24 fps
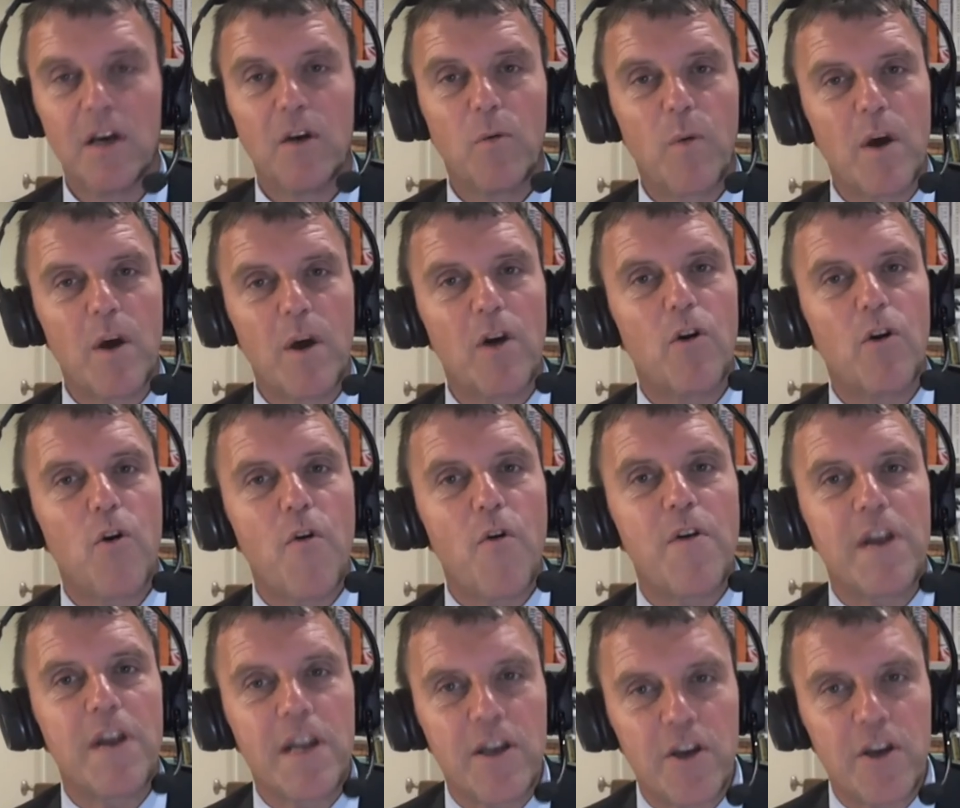We
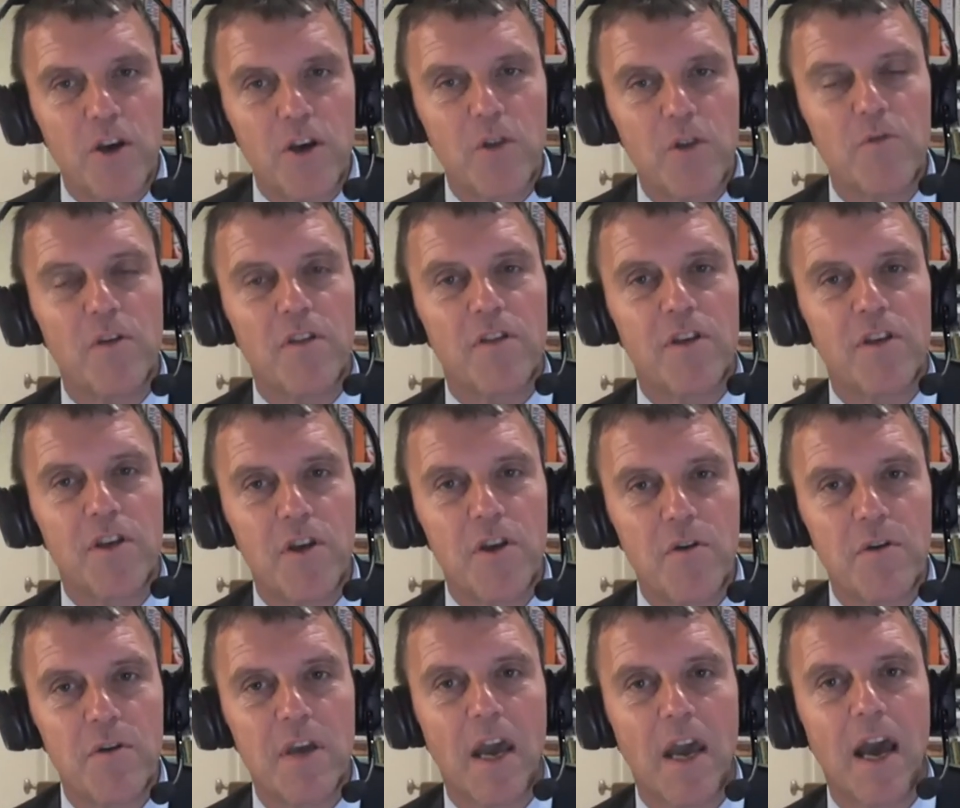already knew that
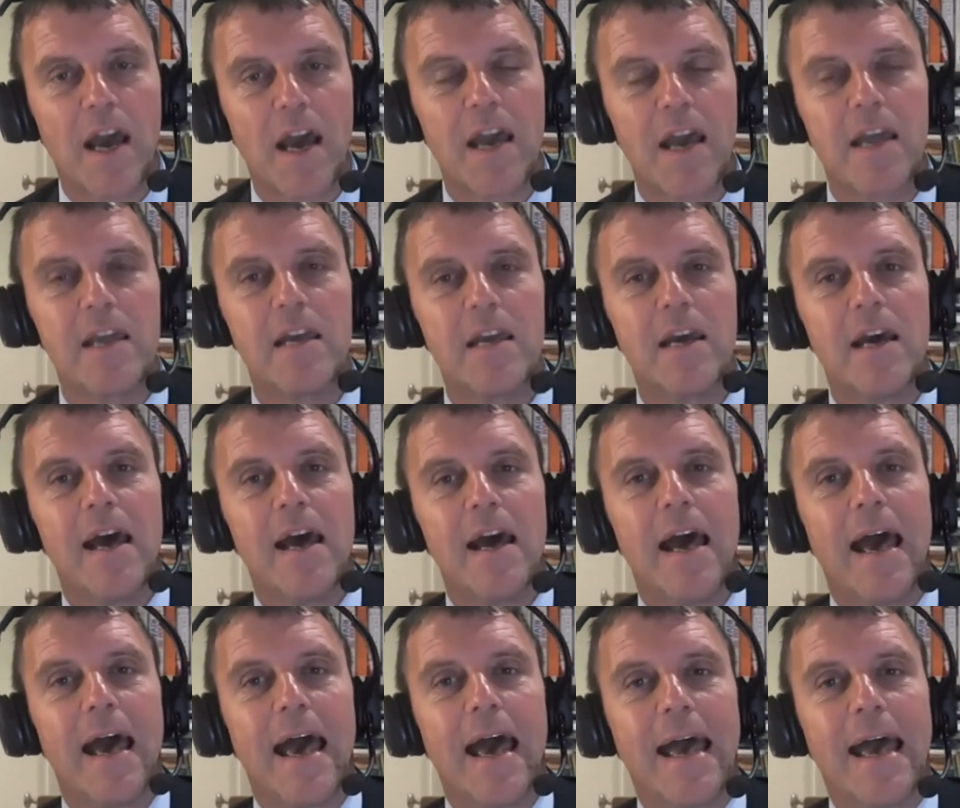the UK
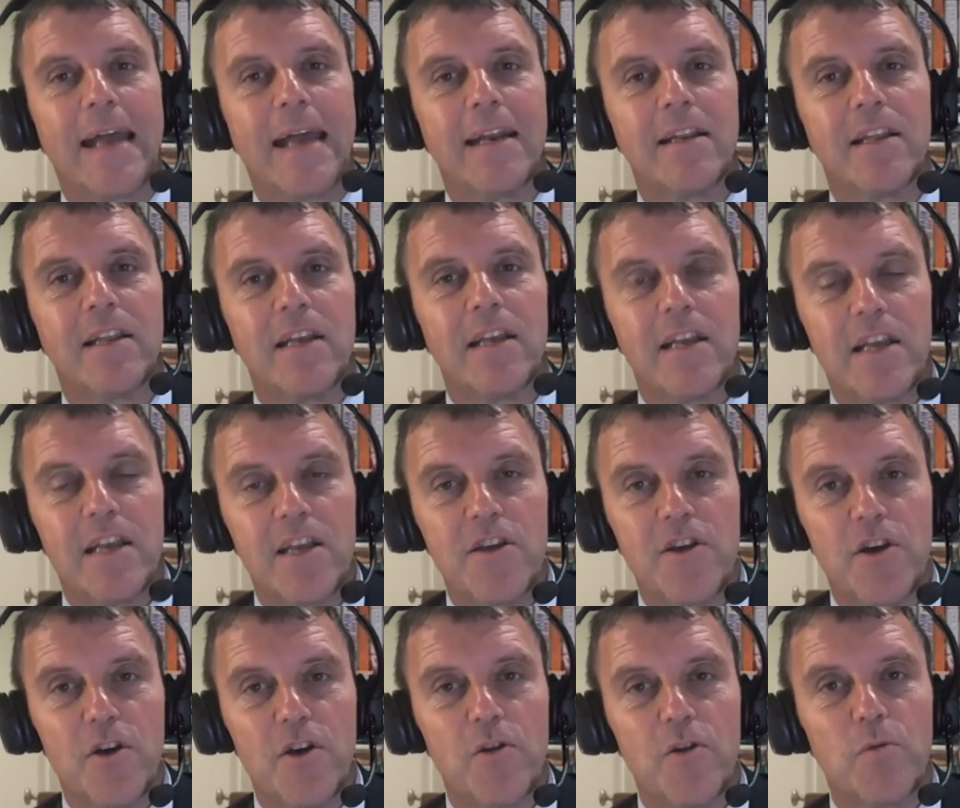and the
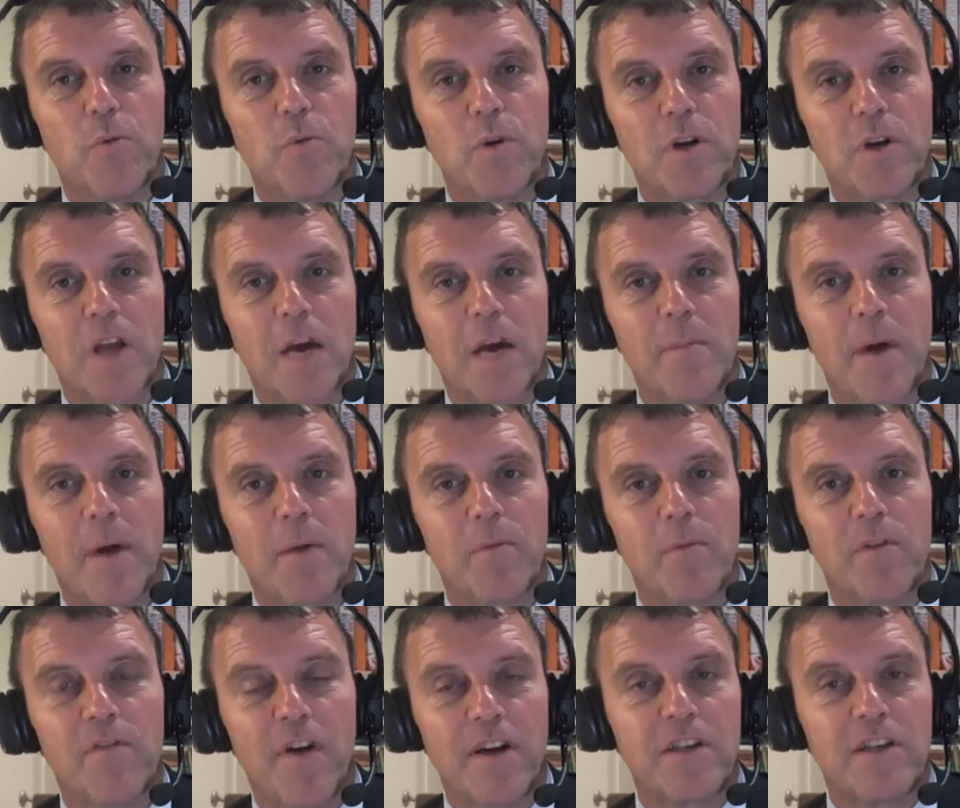EU would come up
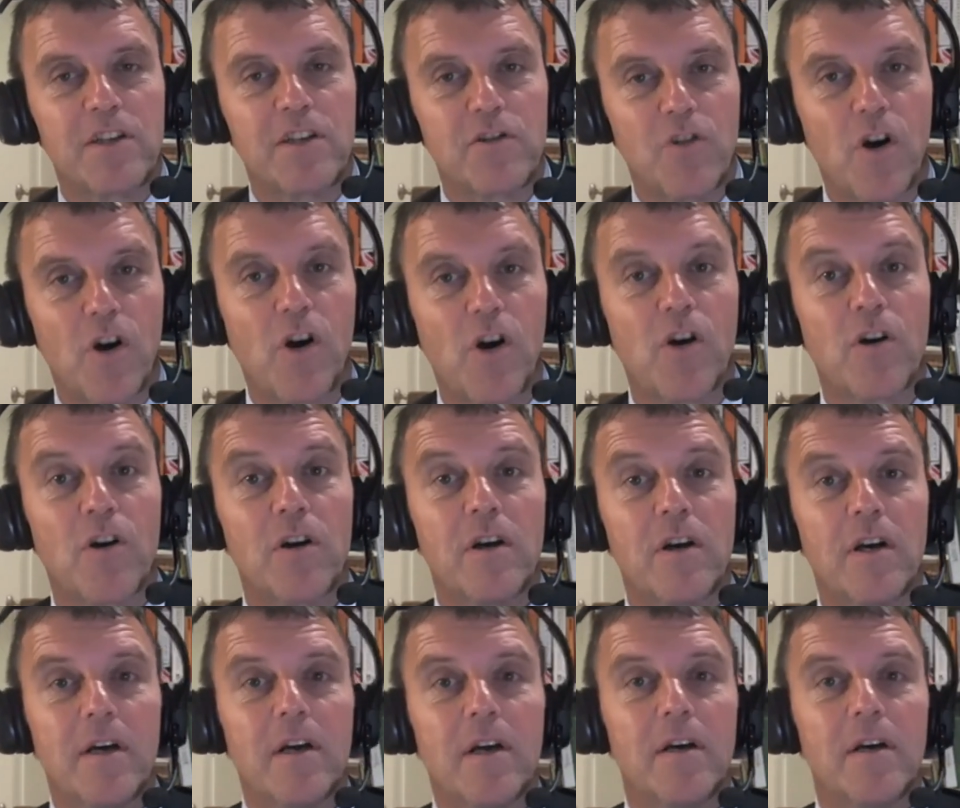with very strong
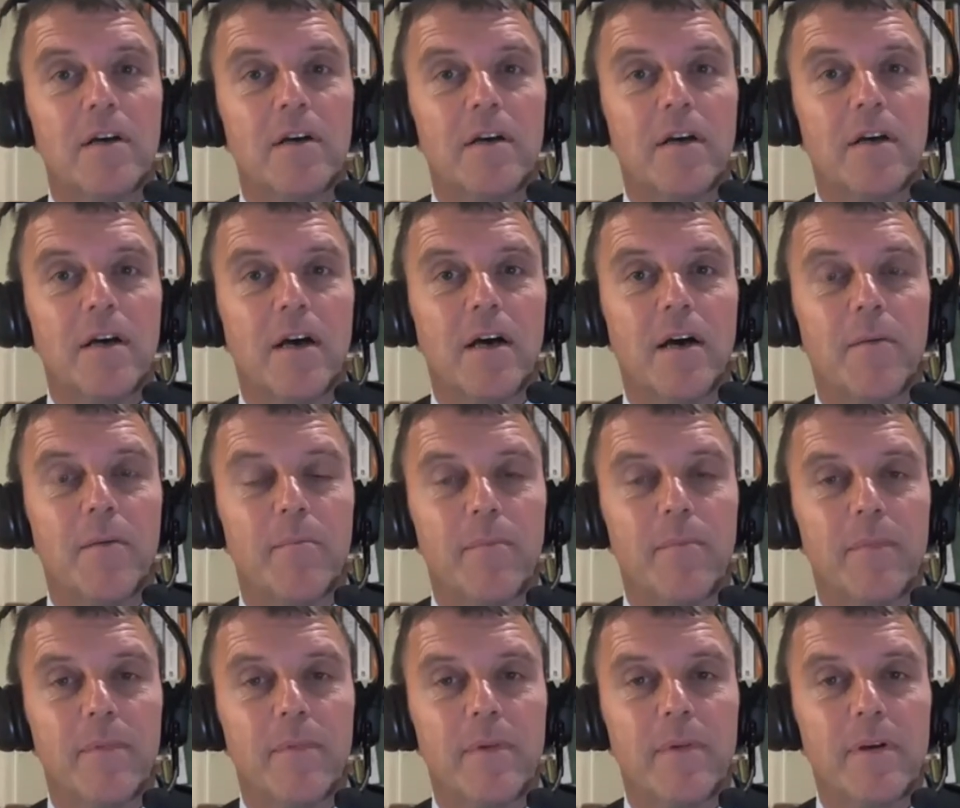
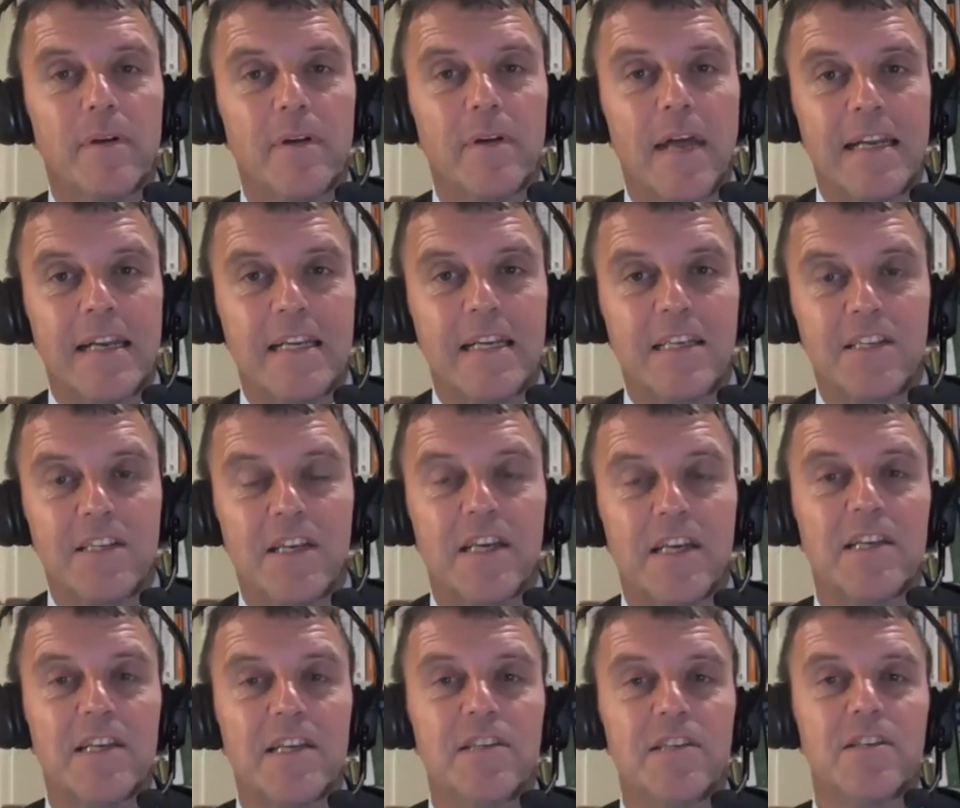
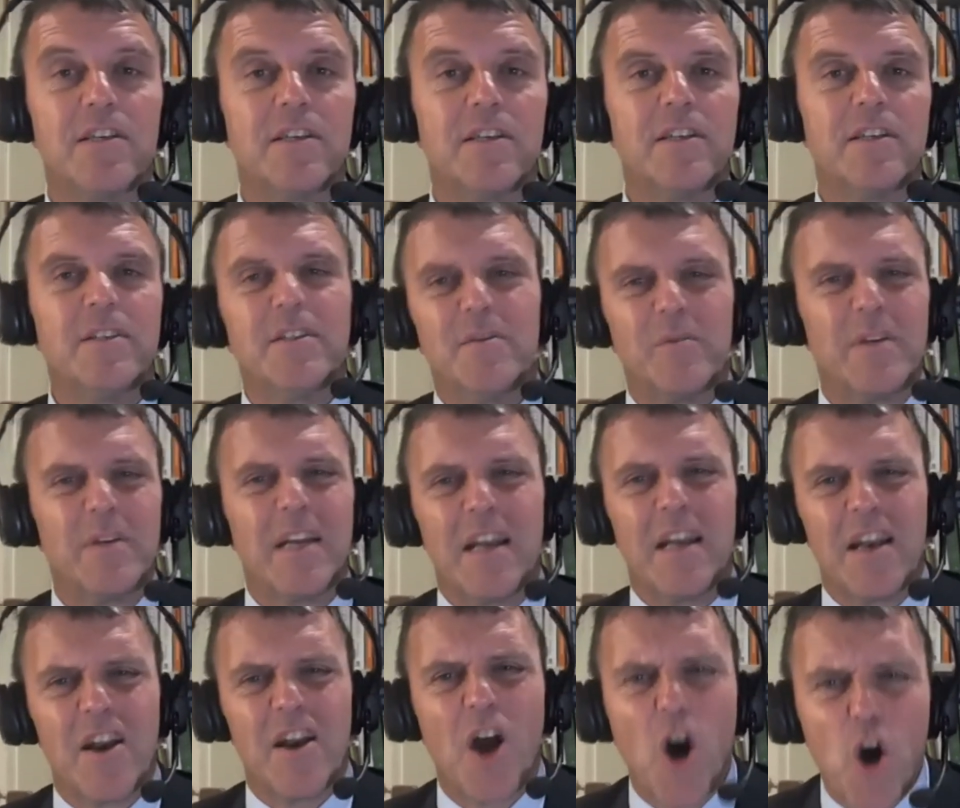NDCs. We
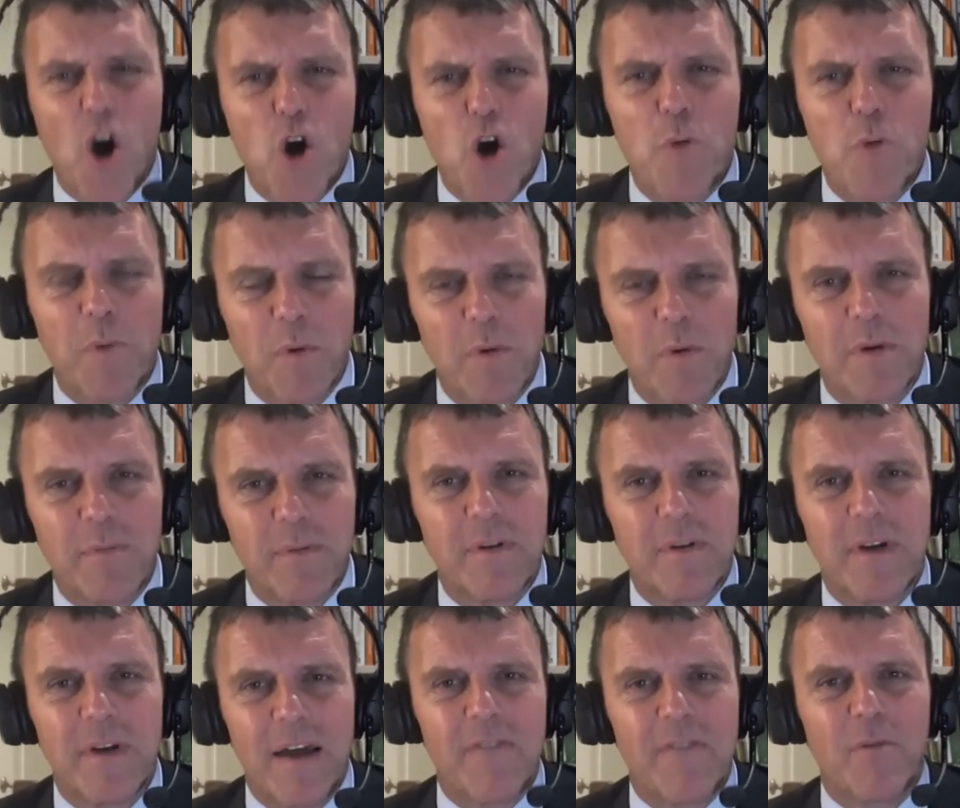didn't know, but
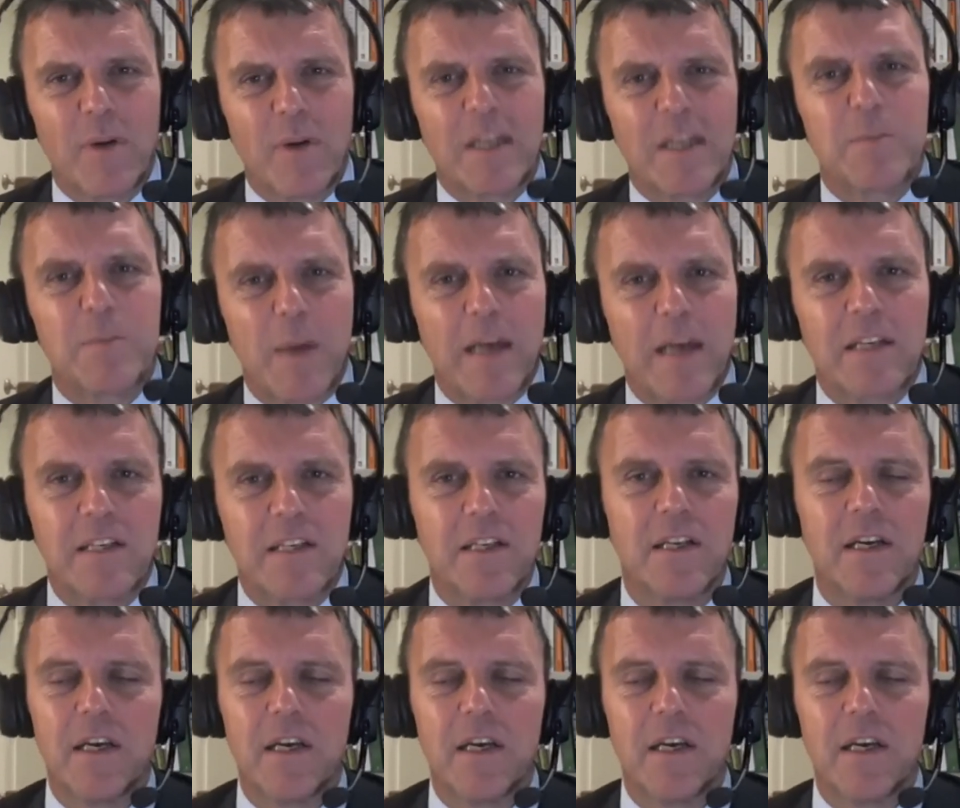everyone expected